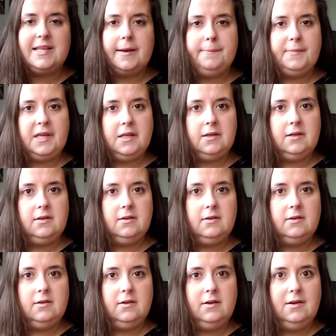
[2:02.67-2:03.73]
does that mean?
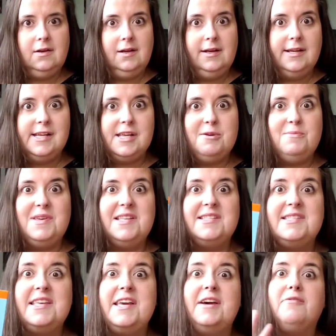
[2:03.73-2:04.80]
It
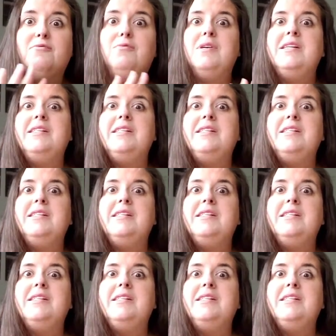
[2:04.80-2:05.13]
means they have